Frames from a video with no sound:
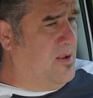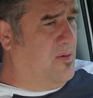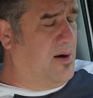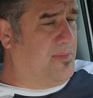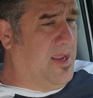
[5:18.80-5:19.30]

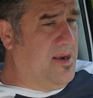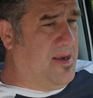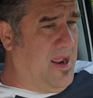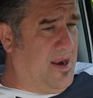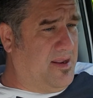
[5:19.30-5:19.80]
what I'm getting
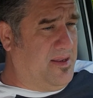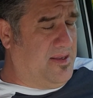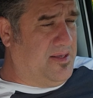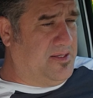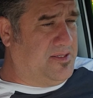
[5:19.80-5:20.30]
at
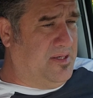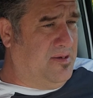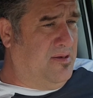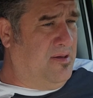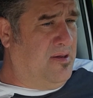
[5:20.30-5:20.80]
is,
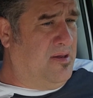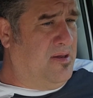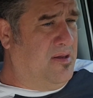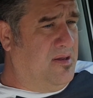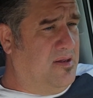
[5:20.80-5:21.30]

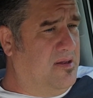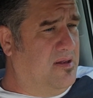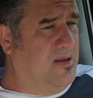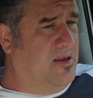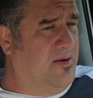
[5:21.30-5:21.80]

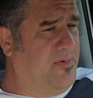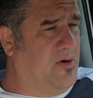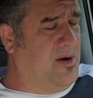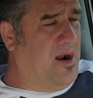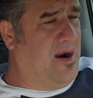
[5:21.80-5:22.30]
if
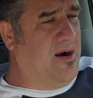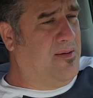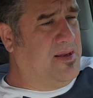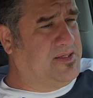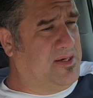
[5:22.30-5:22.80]
you're in a
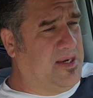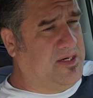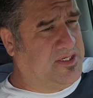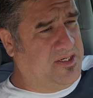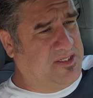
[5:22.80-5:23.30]
higher
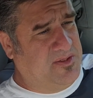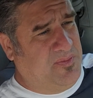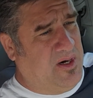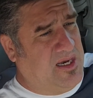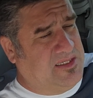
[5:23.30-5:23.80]
resonation, it's
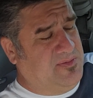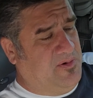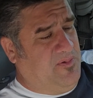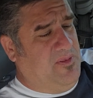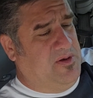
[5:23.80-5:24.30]

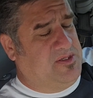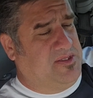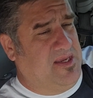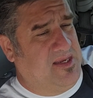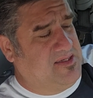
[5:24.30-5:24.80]
impossible for those
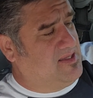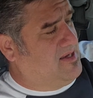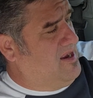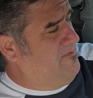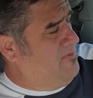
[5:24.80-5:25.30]
things that
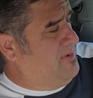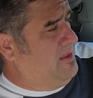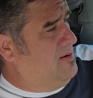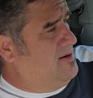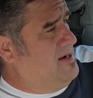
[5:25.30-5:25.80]
came from a
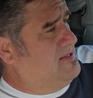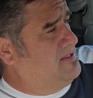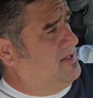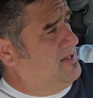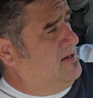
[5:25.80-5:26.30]
lower
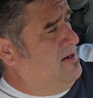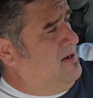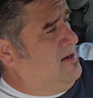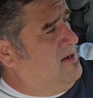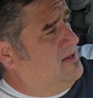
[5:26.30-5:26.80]
density
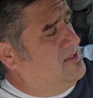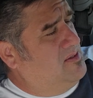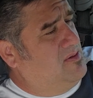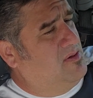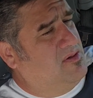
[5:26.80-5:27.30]

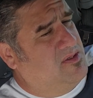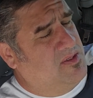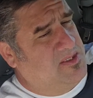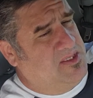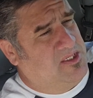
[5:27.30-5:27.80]
to
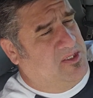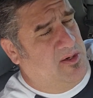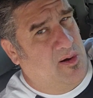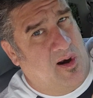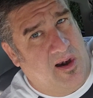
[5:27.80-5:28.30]
exist in
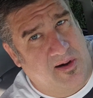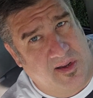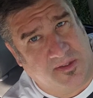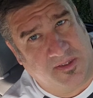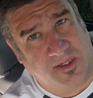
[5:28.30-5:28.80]
your higher
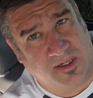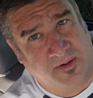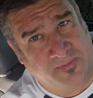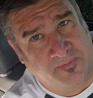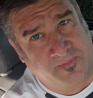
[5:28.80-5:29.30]
density.
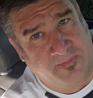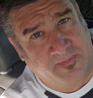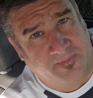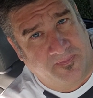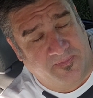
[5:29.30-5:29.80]

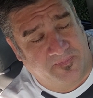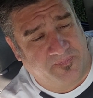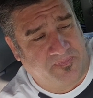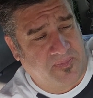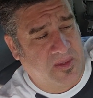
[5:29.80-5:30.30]

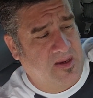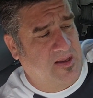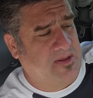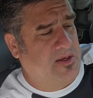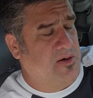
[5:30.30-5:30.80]

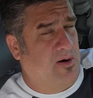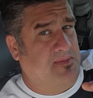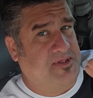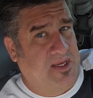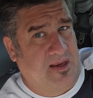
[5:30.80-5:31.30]
I think you know what
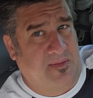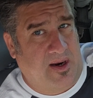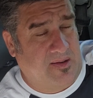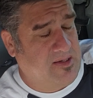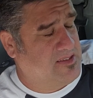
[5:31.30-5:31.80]
I'm saying
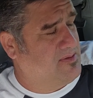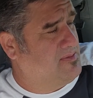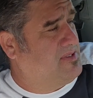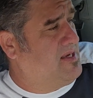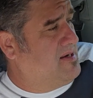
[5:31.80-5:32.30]
by this. What
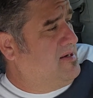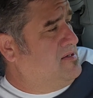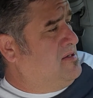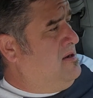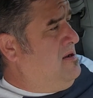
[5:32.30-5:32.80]
I'm saying is,